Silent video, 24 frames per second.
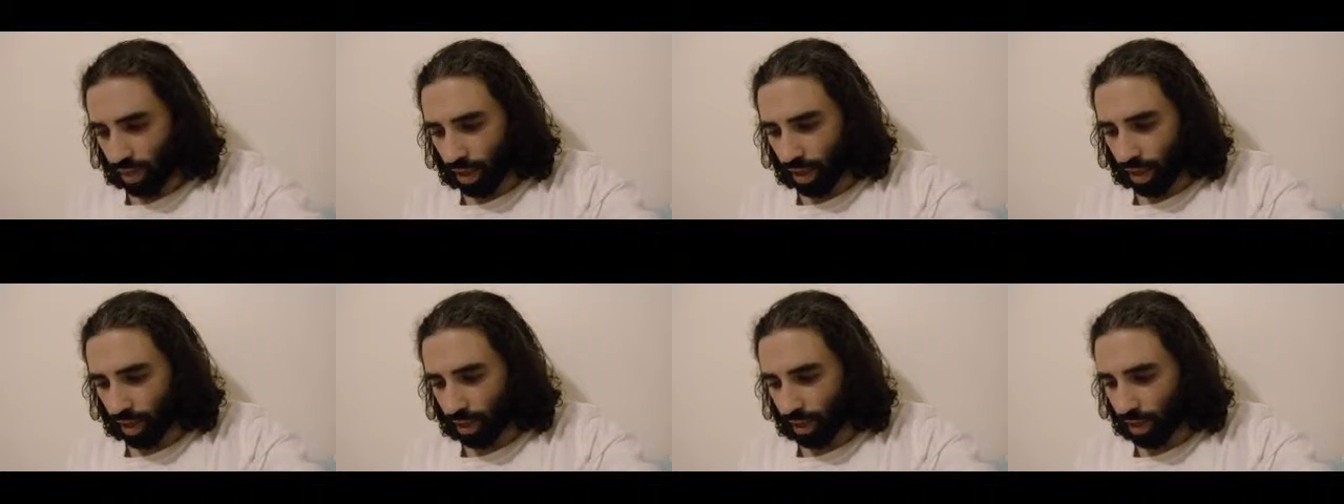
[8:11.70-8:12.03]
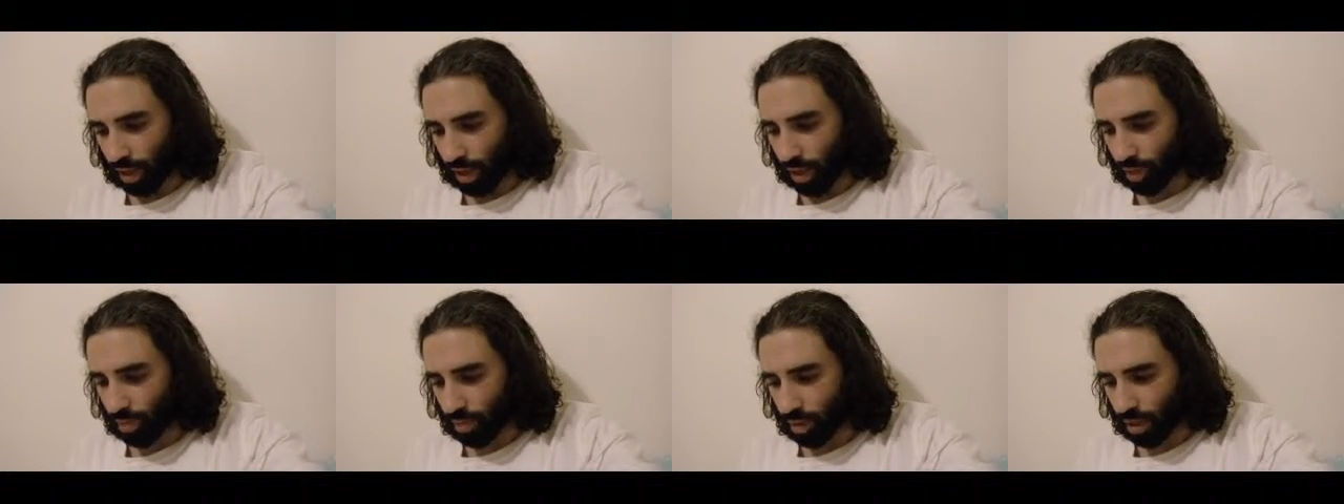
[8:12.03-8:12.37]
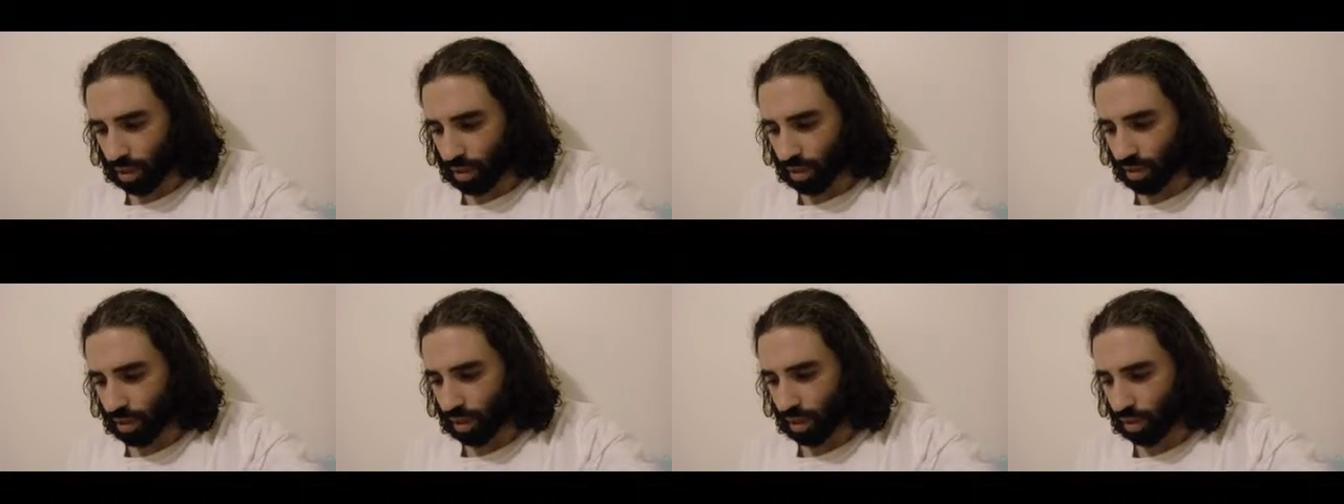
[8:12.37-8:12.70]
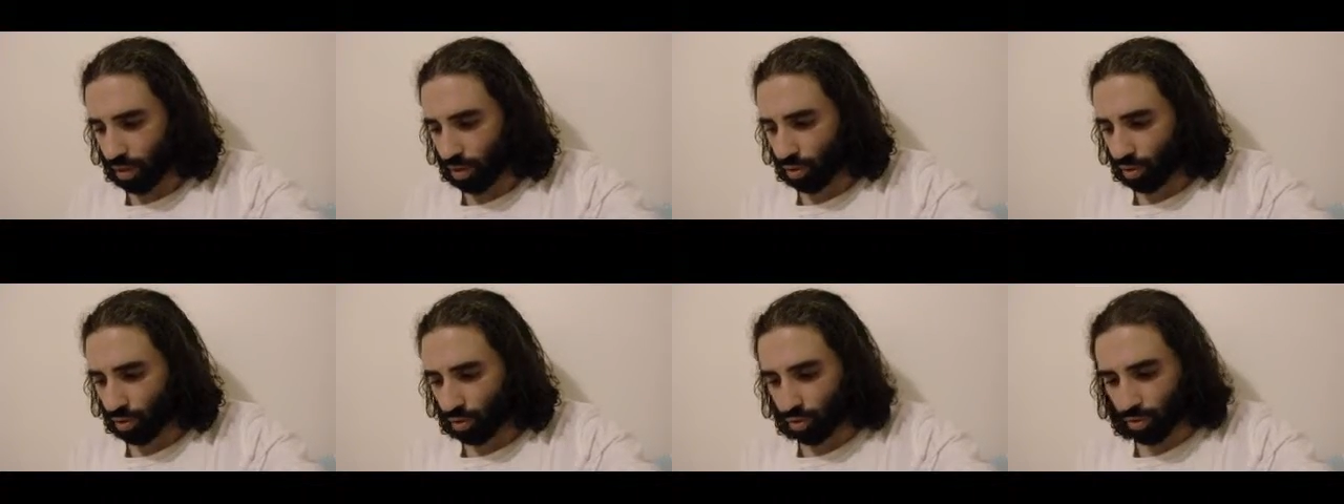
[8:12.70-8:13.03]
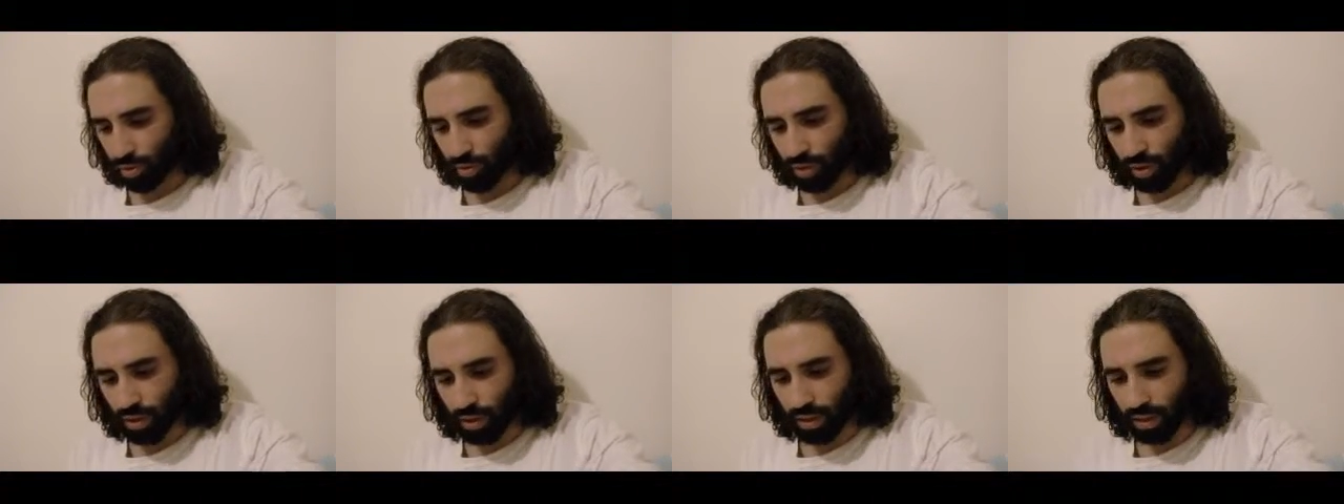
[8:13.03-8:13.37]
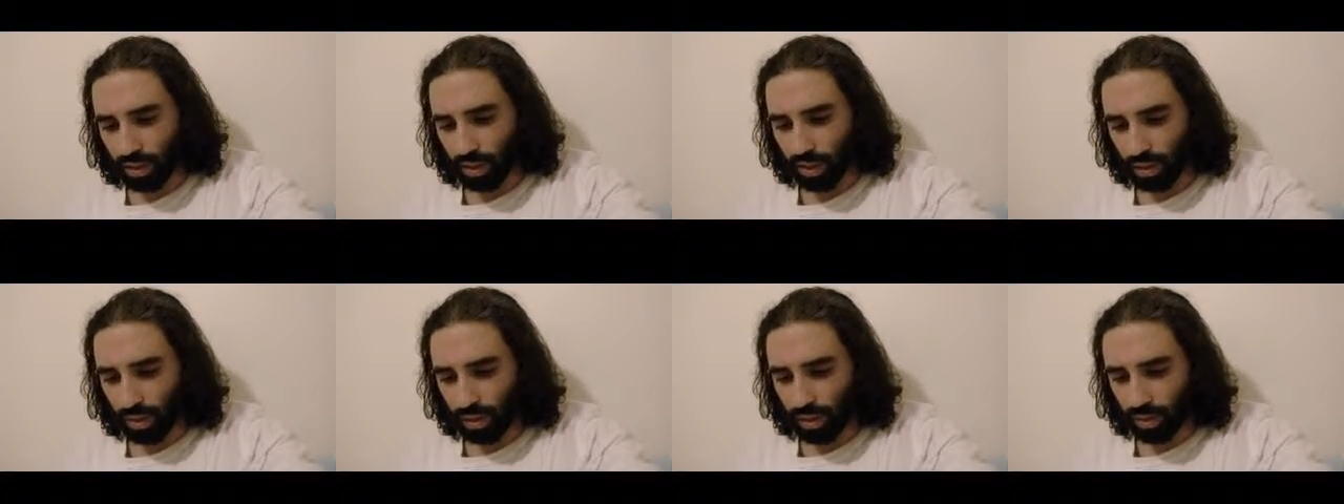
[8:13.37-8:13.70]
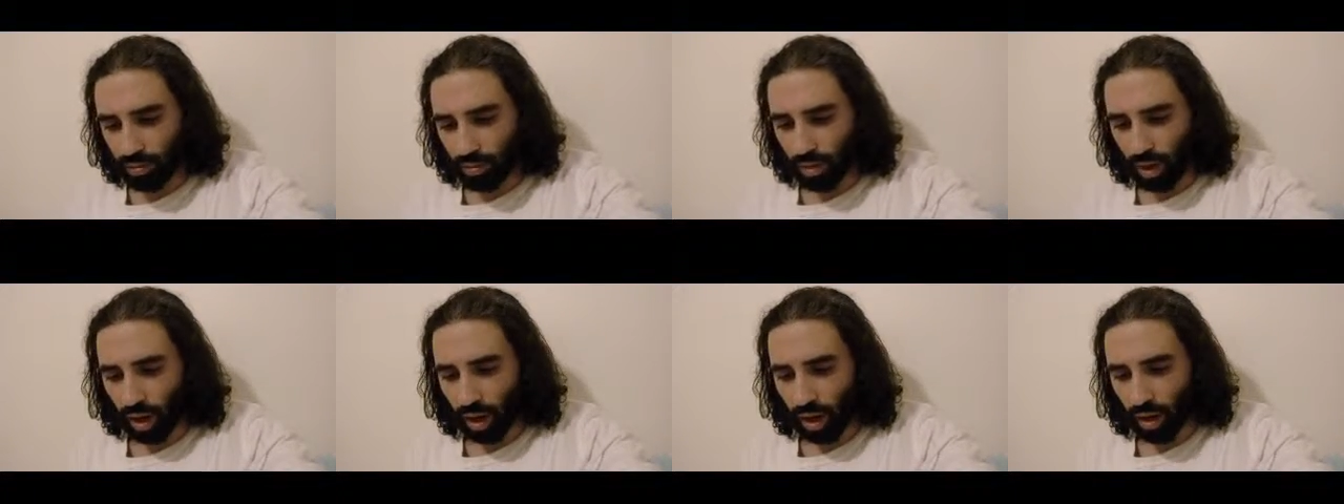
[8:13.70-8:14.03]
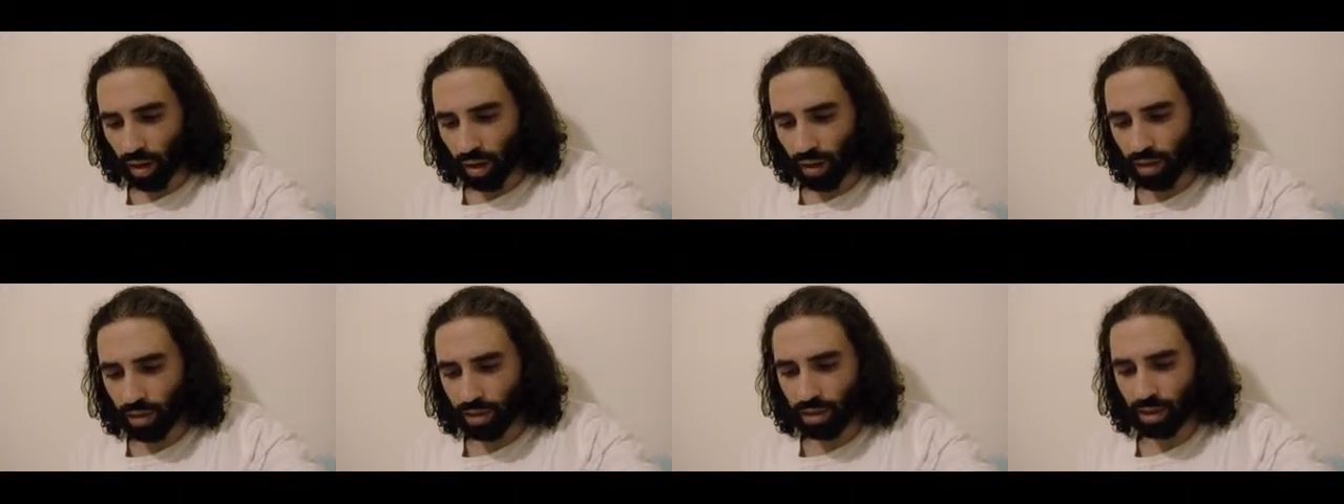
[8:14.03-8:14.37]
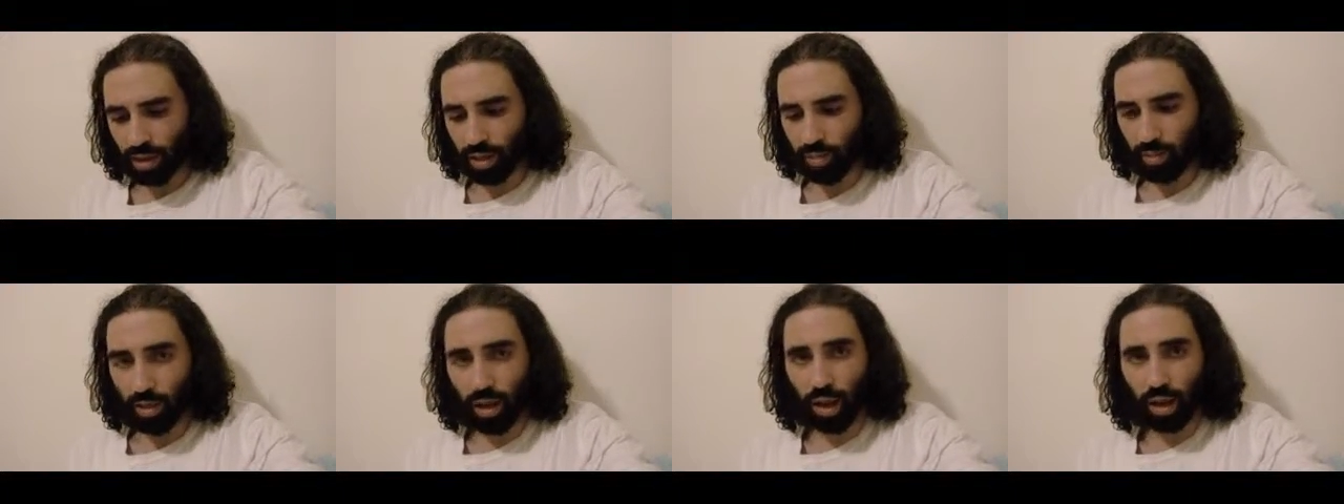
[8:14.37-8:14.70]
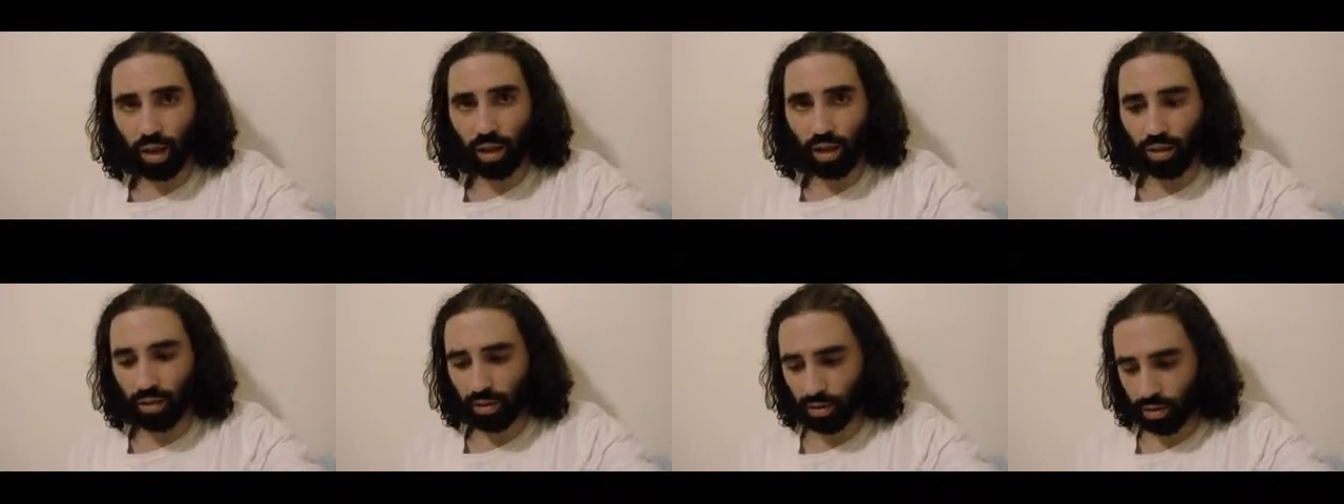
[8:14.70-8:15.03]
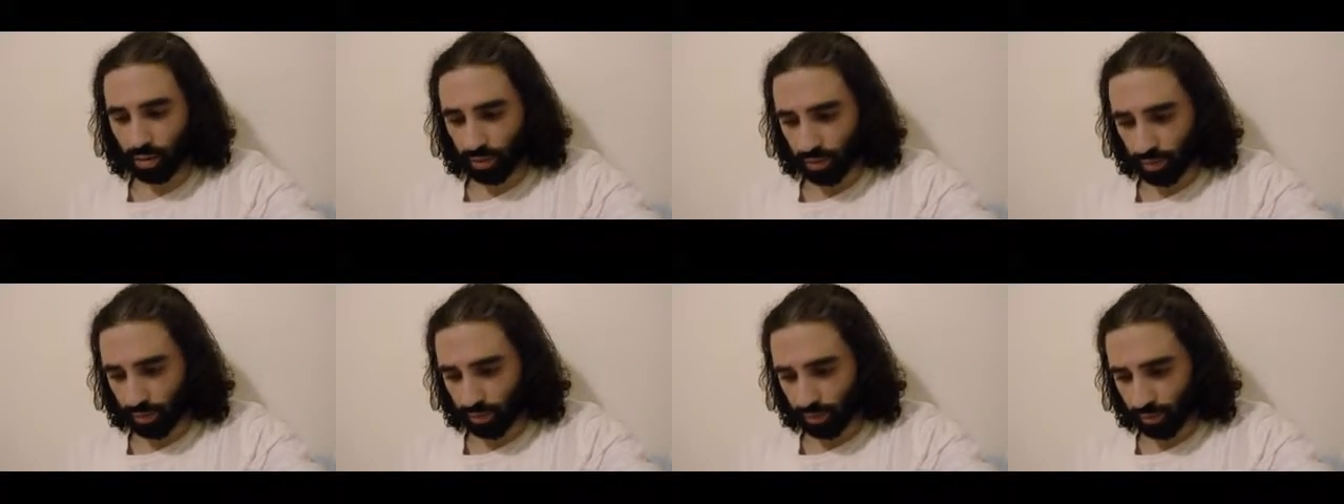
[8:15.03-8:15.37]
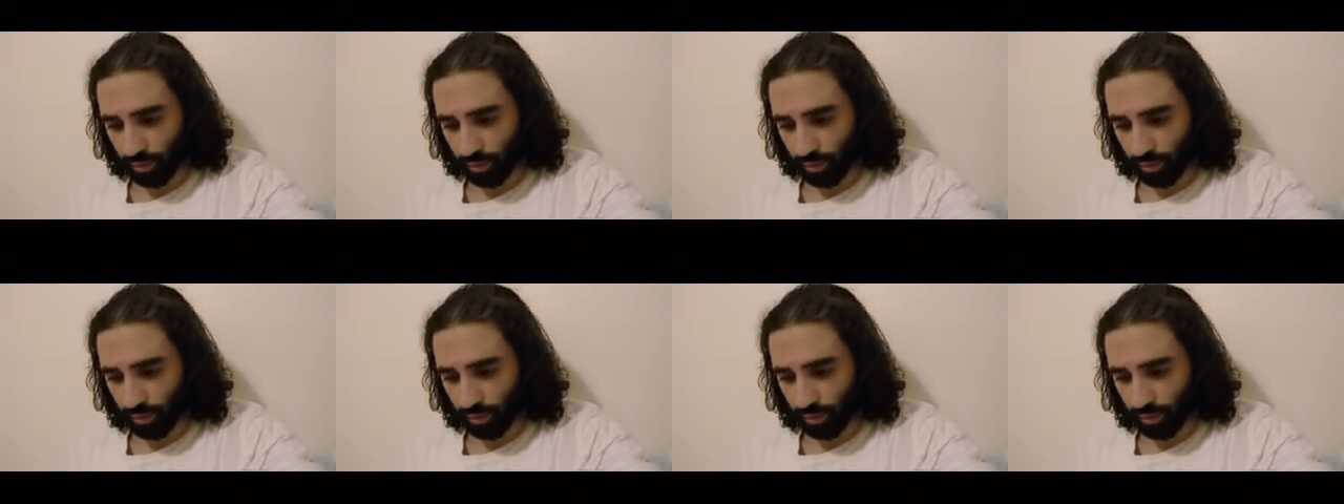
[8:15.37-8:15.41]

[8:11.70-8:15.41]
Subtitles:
that they may sail through the sea by His command,